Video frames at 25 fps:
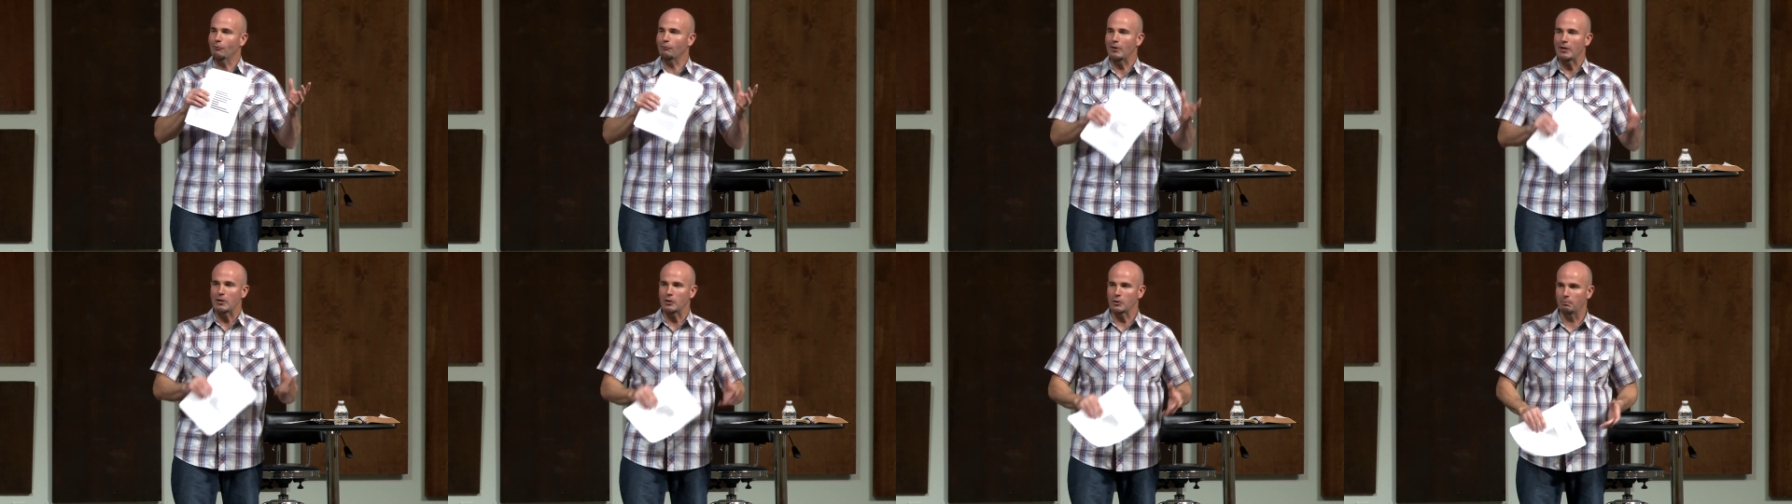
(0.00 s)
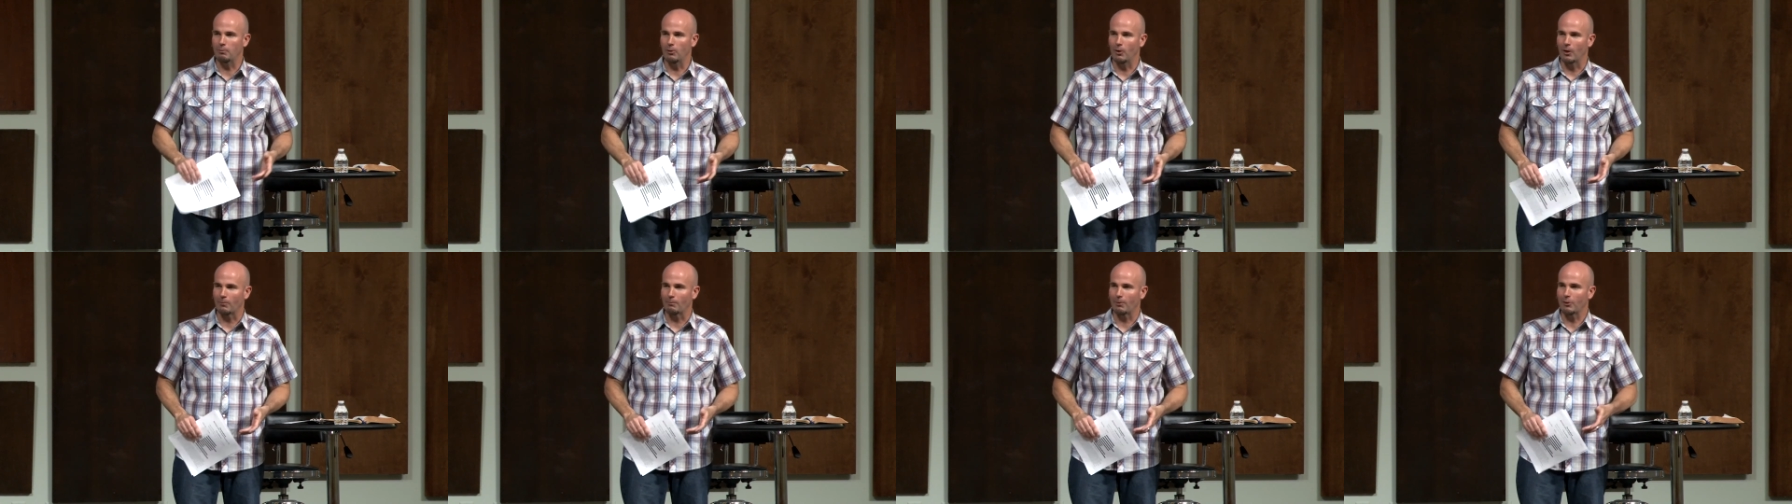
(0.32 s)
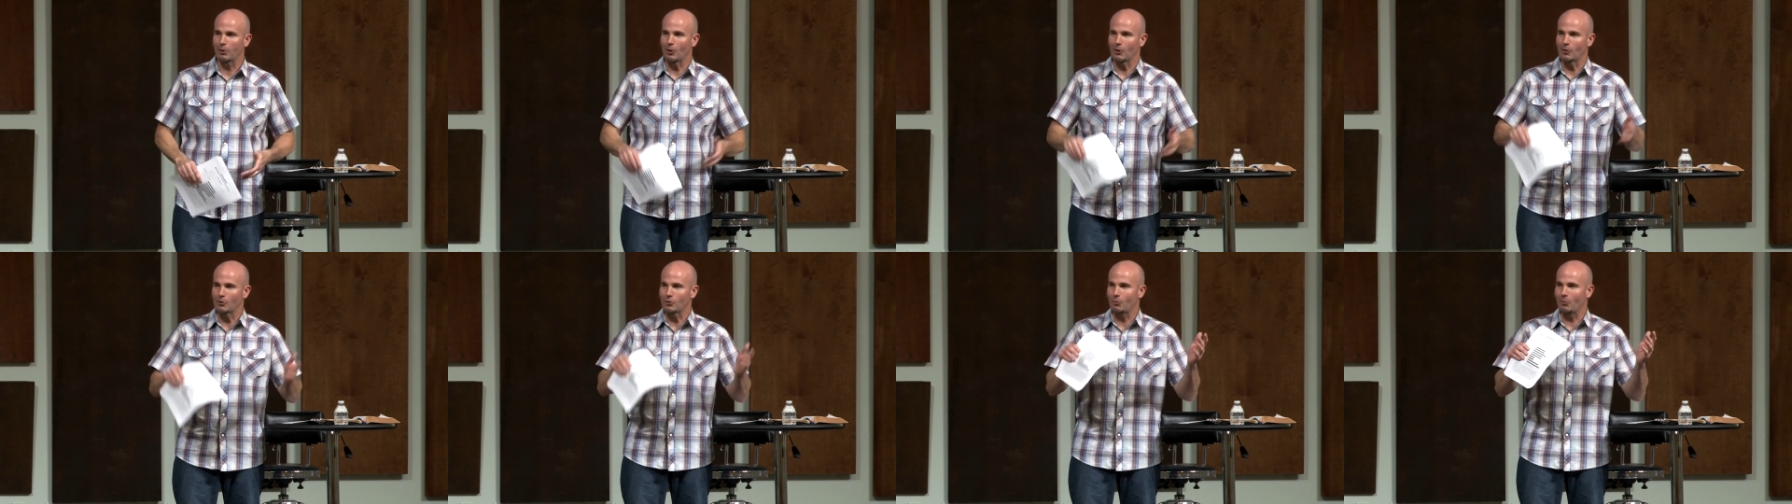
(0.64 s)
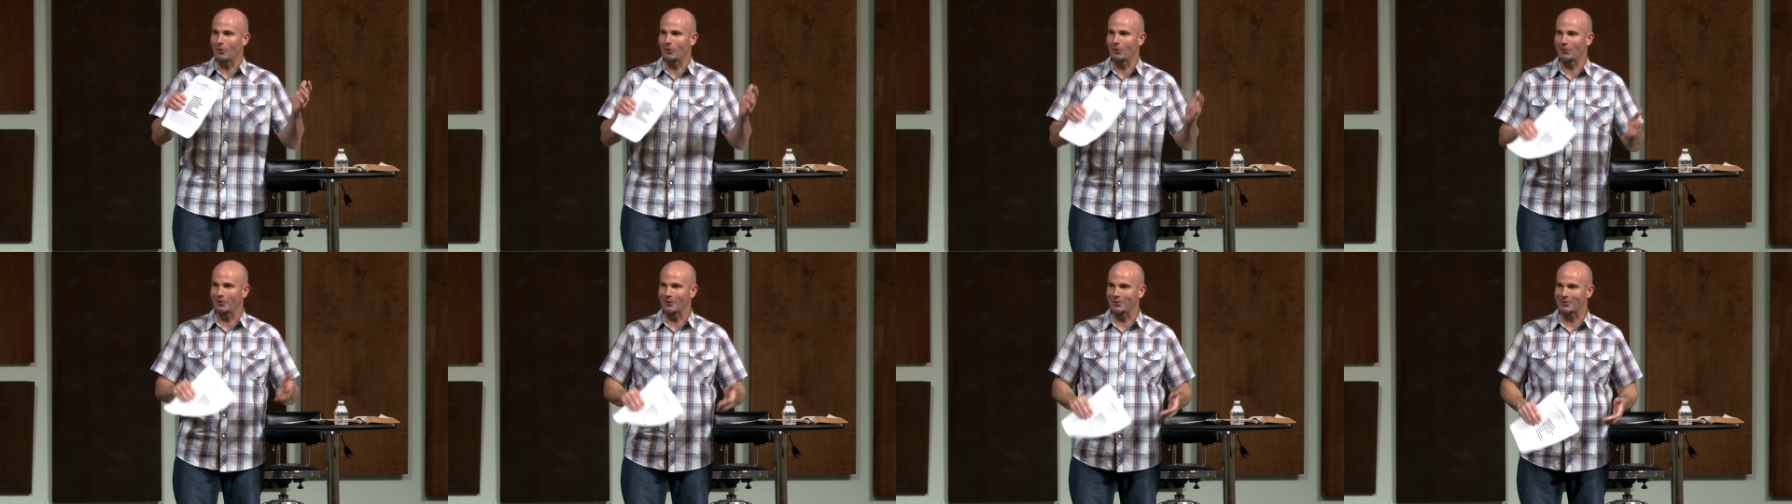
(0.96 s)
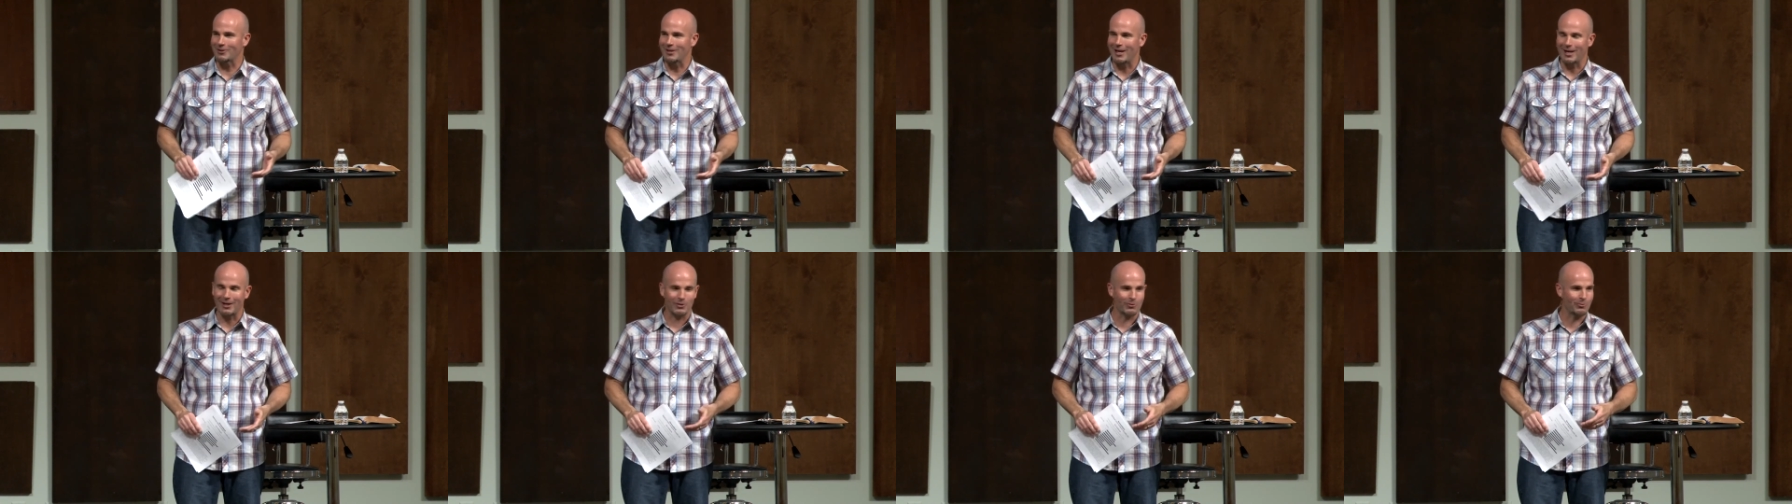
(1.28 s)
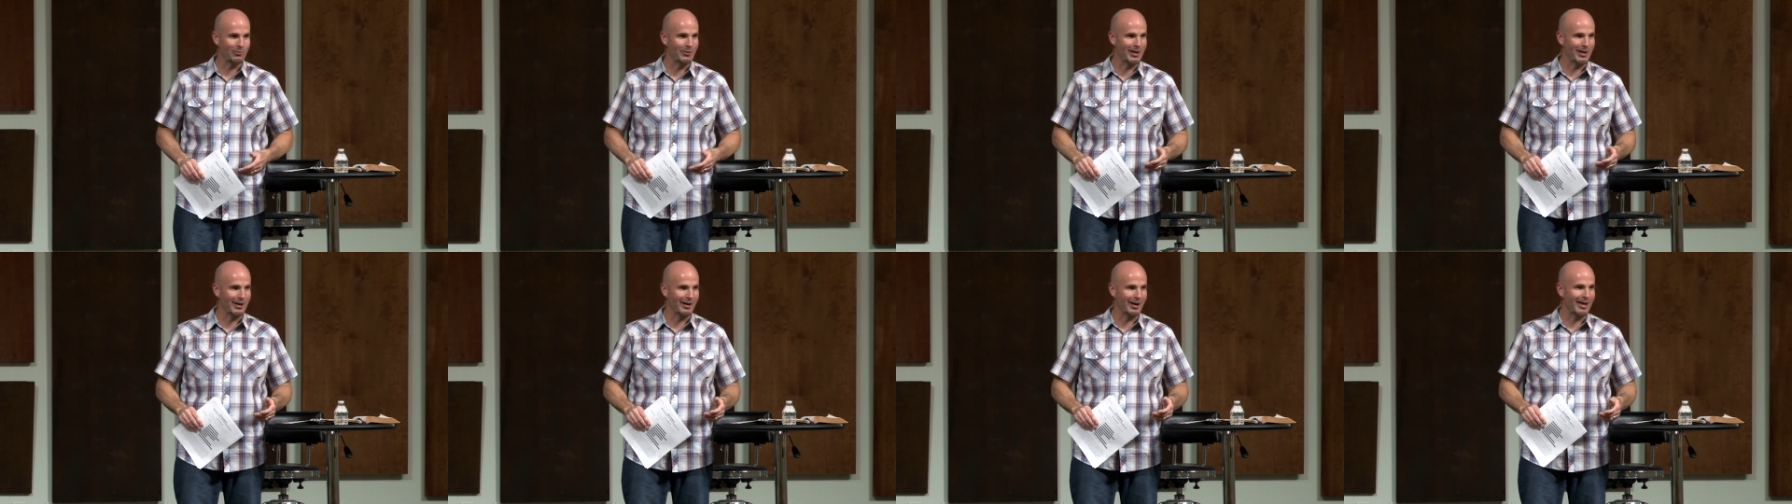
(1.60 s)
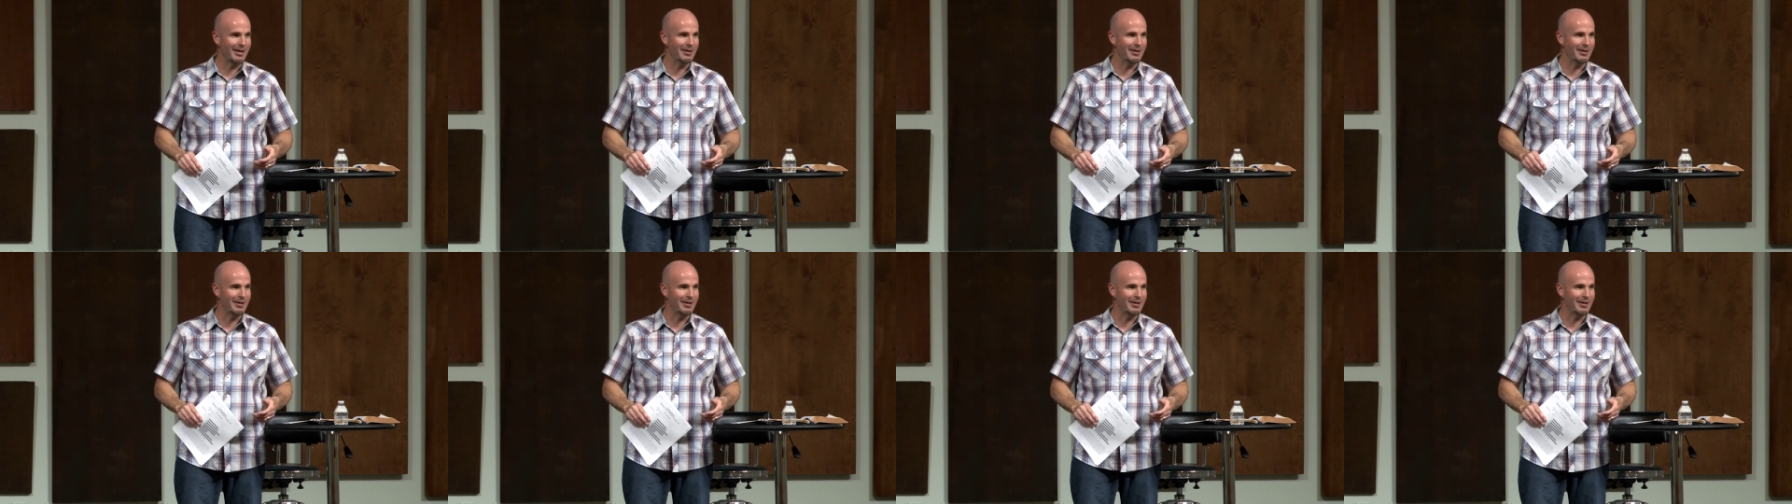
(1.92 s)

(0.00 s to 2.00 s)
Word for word: Facebook, put it on Twitter this next week.